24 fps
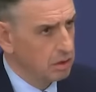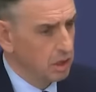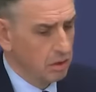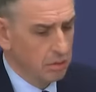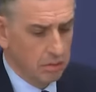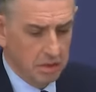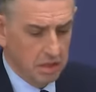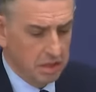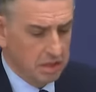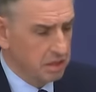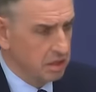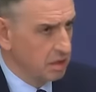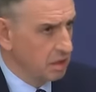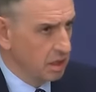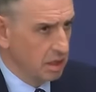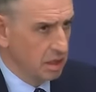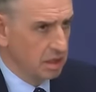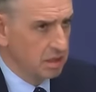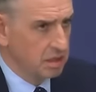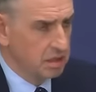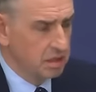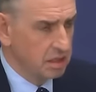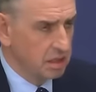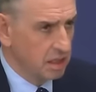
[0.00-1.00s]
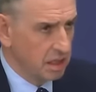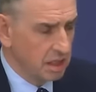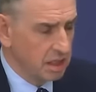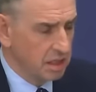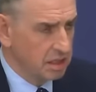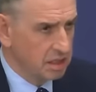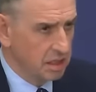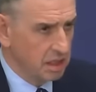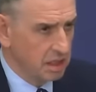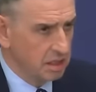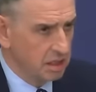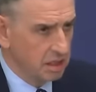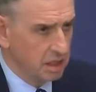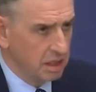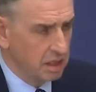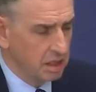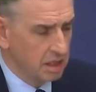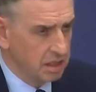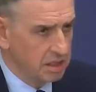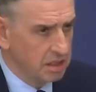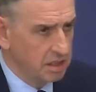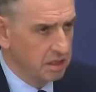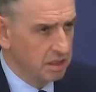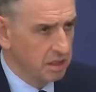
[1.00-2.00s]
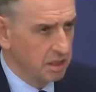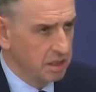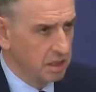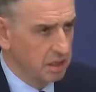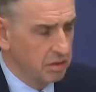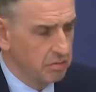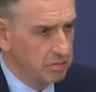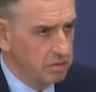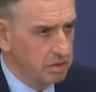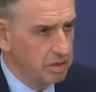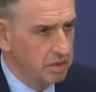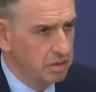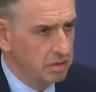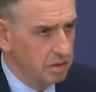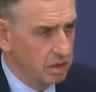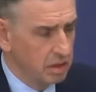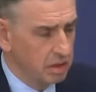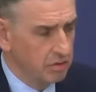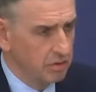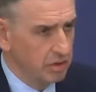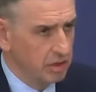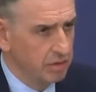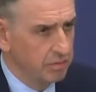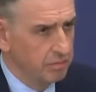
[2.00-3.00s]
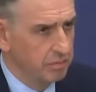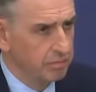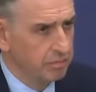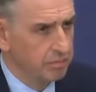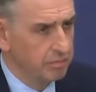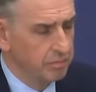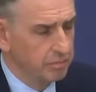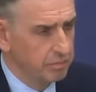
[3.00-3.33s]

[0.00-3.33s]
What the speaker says: No, it doesn't. It's in the notes. I agree.